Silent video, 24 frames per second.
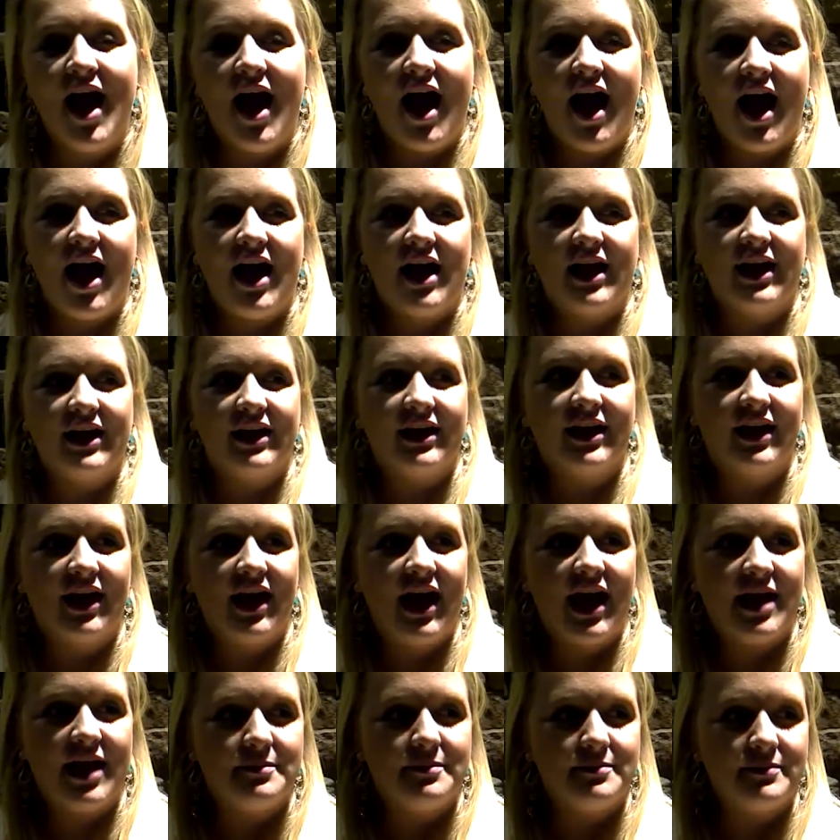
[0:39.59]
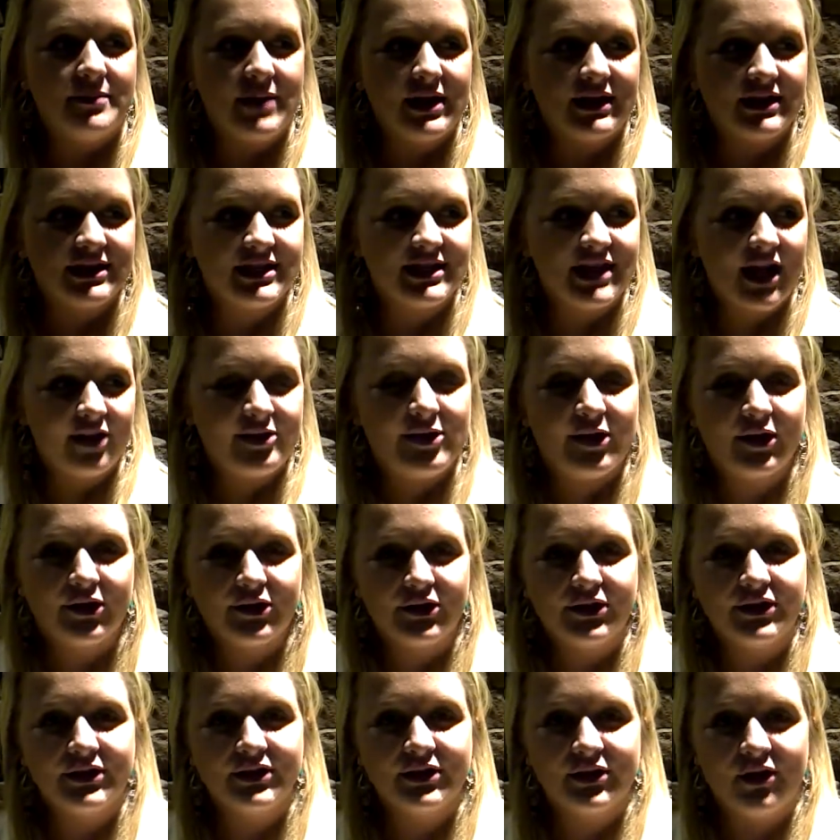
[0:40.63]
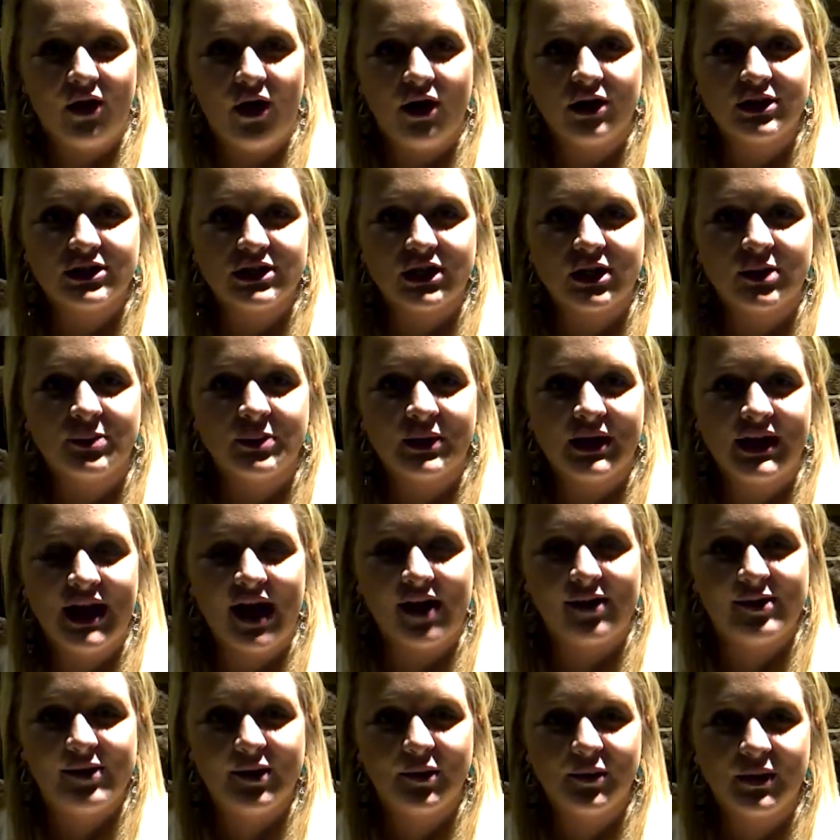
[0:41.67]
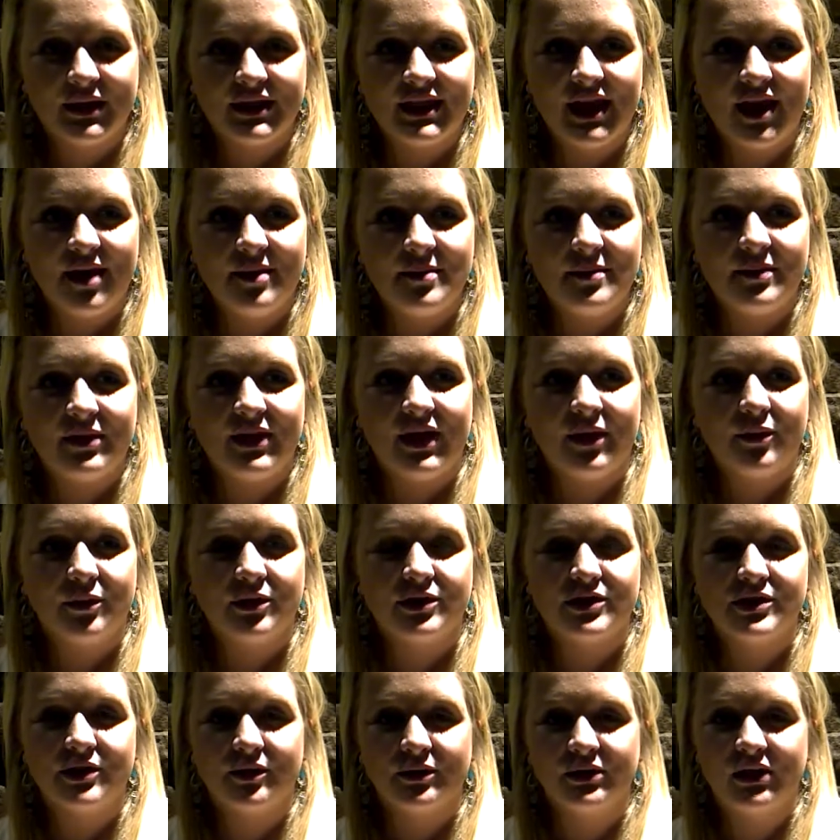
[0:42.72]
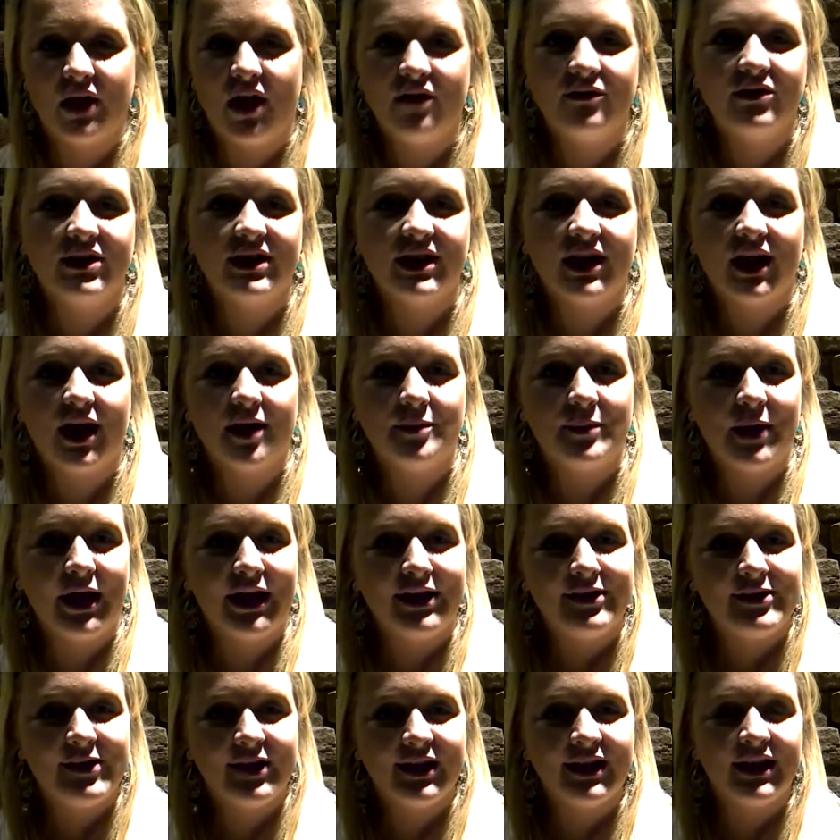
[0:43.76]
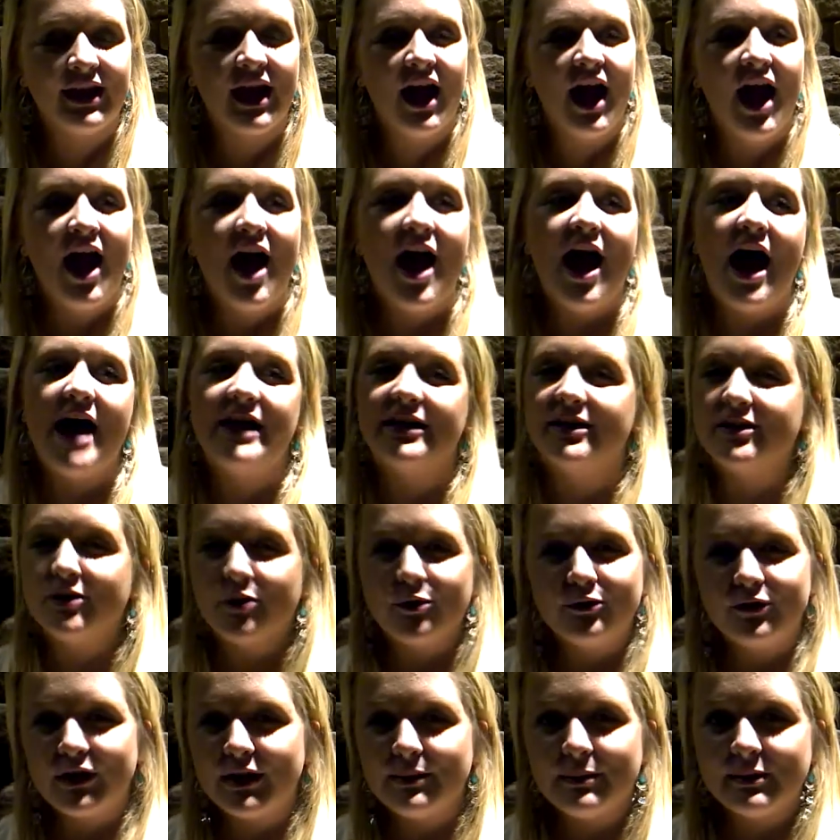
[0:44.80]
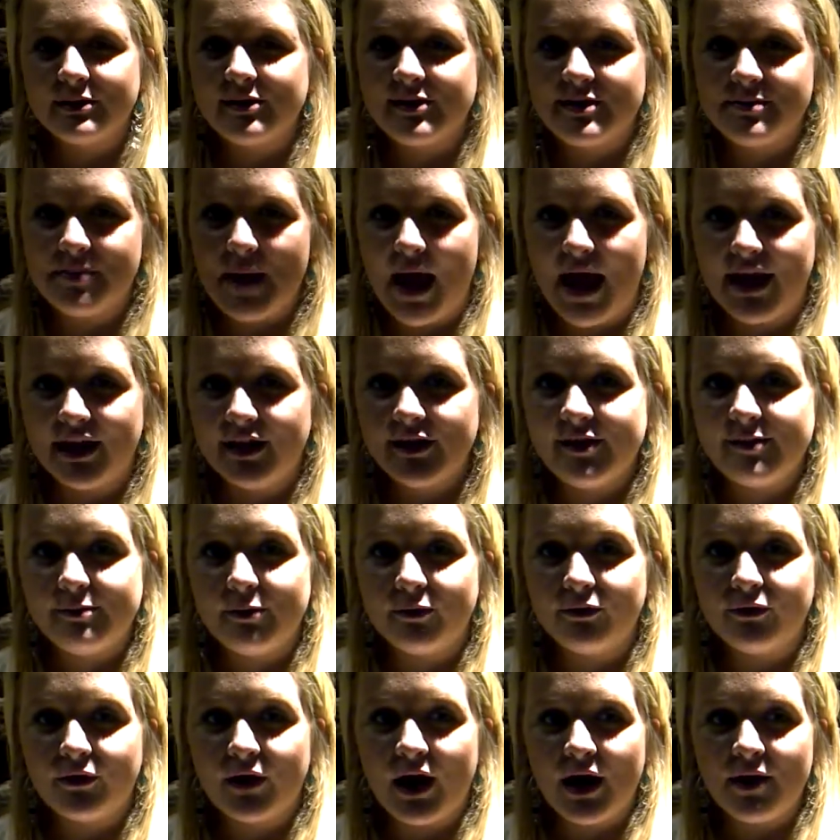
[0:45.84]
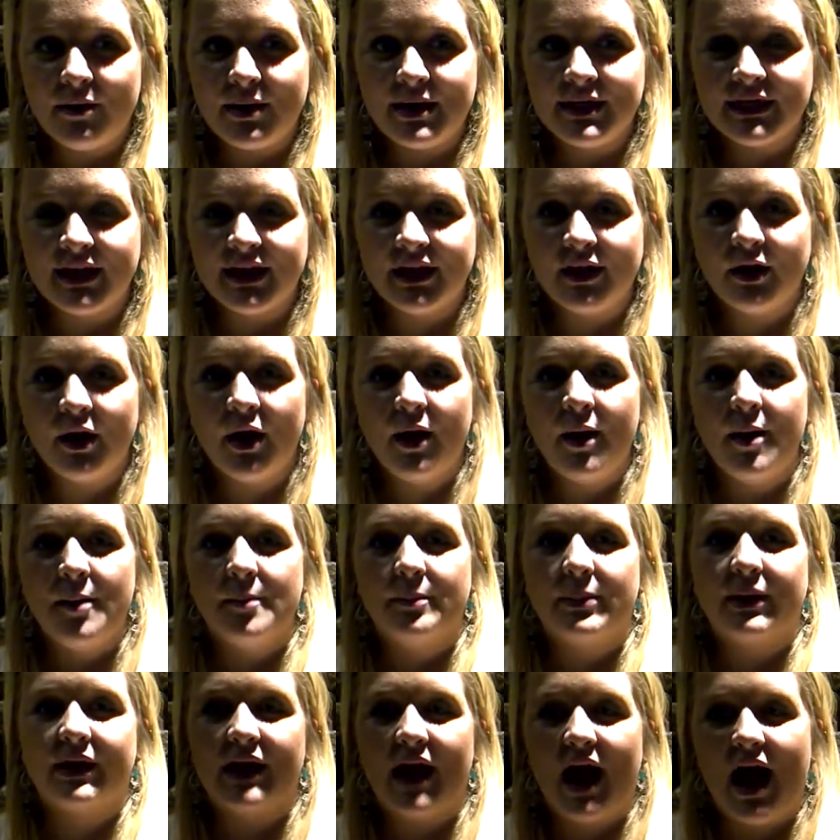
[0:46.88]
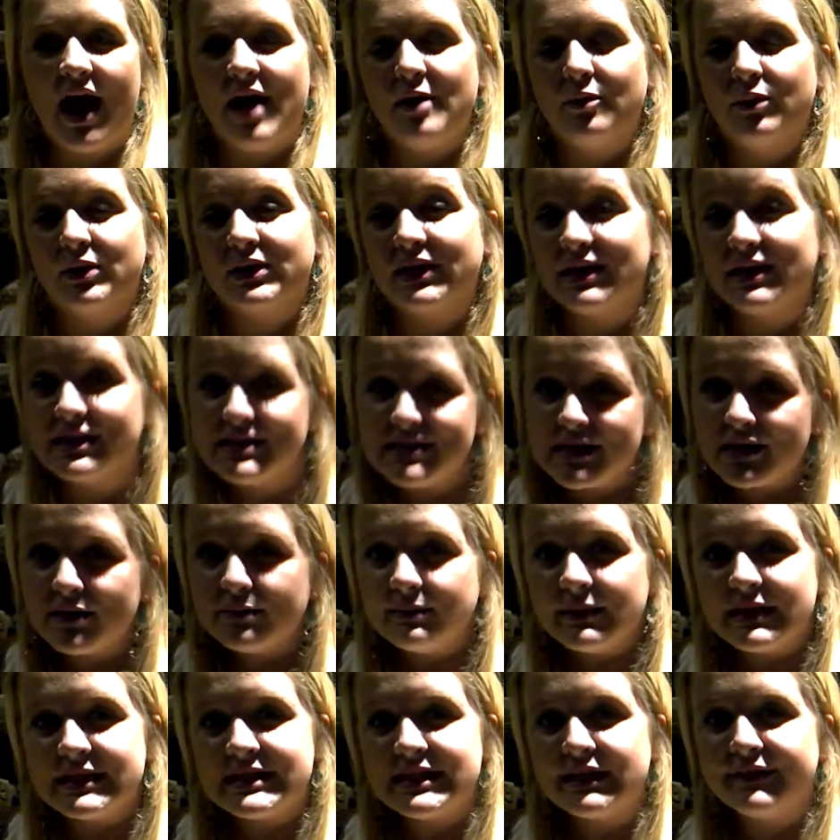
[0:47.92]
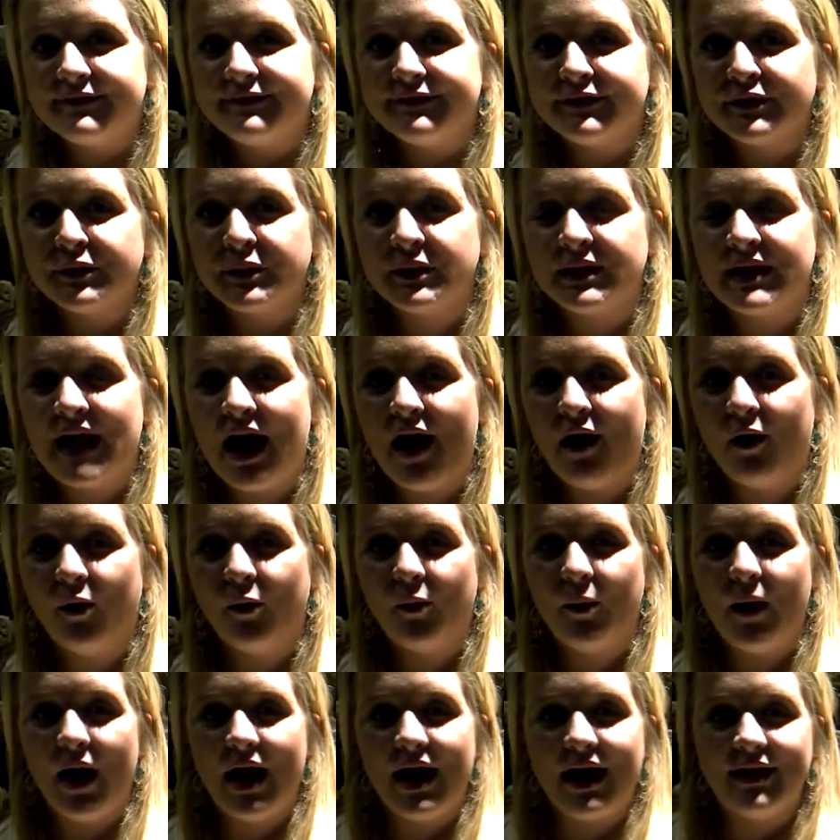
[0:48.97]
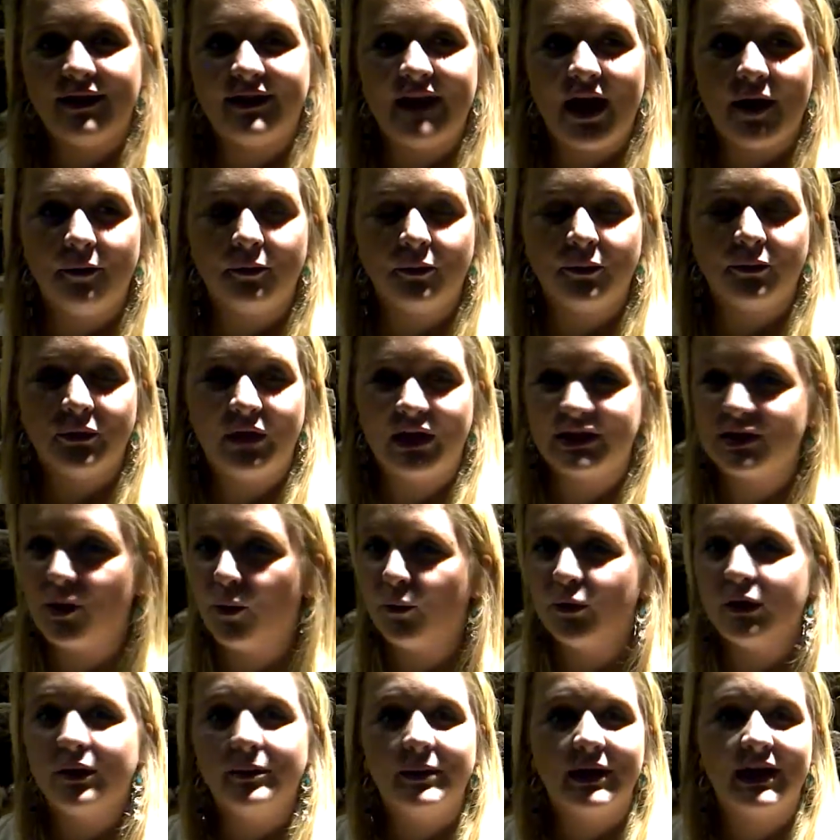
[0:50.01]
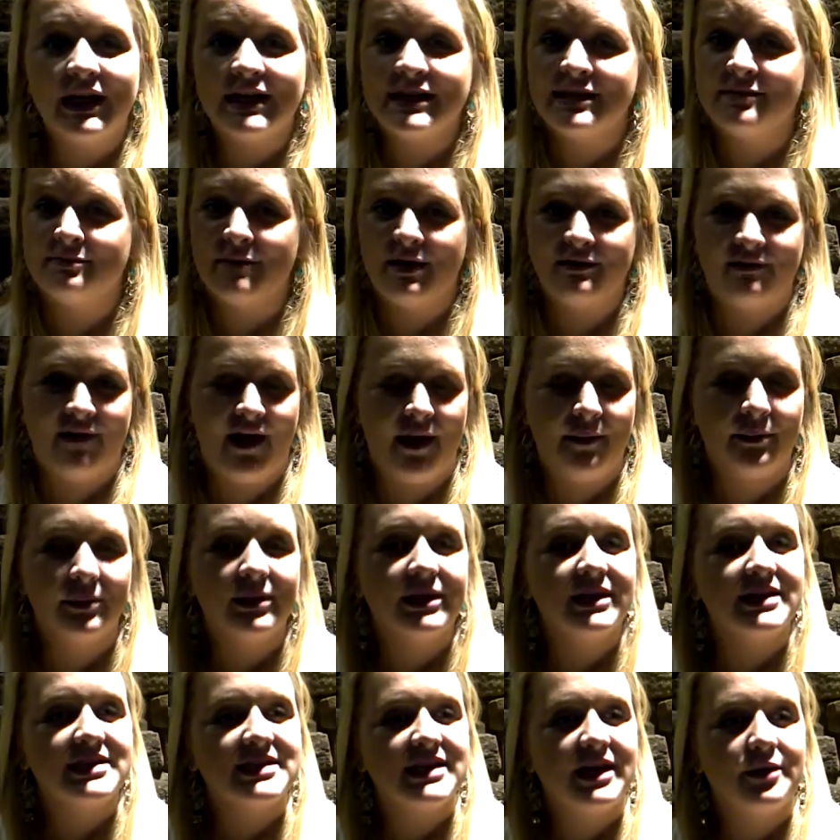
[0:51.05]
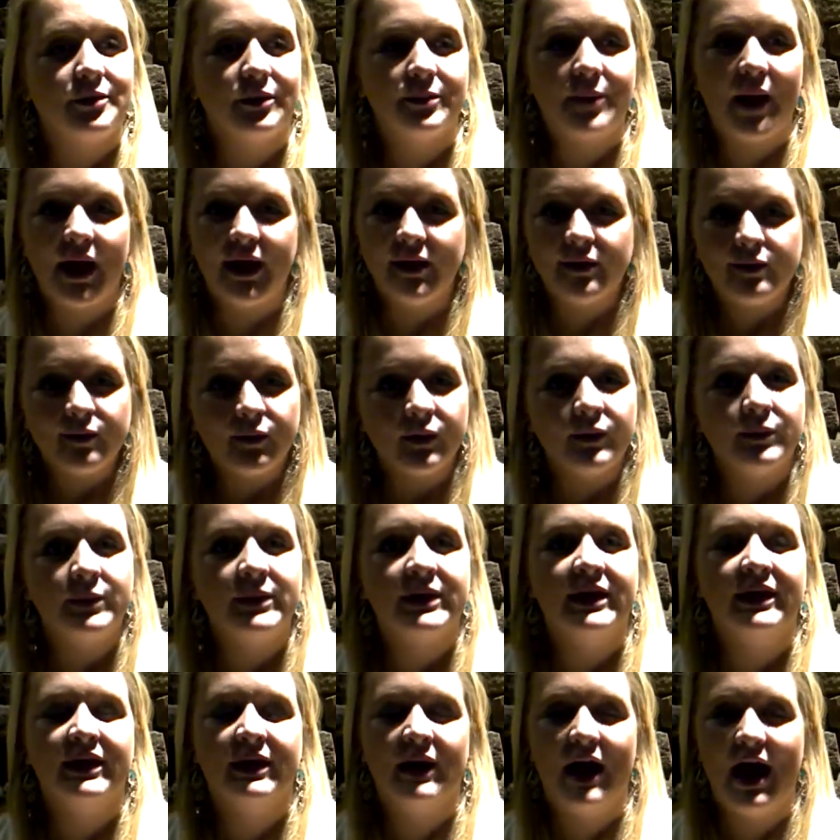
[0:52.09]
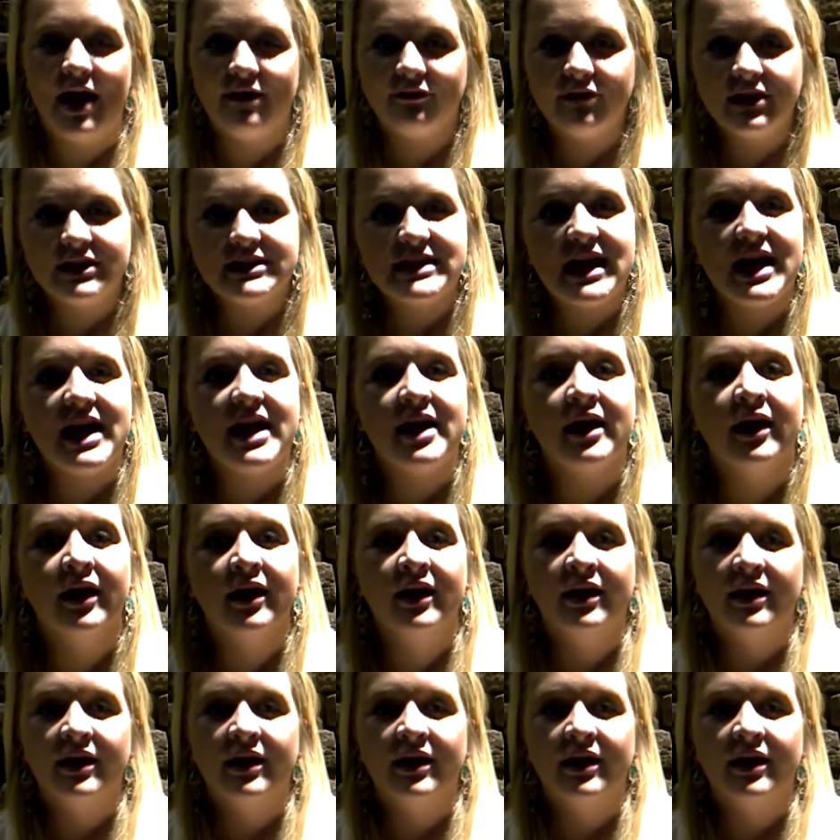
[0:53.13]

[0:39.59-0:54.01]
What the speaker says: I made such a good long-term connection with them. They were so loving and patient. I didn't know very much Spanish before I went there, but I would consider myself fluent now, and that's only because of my families. They were patient with me every day.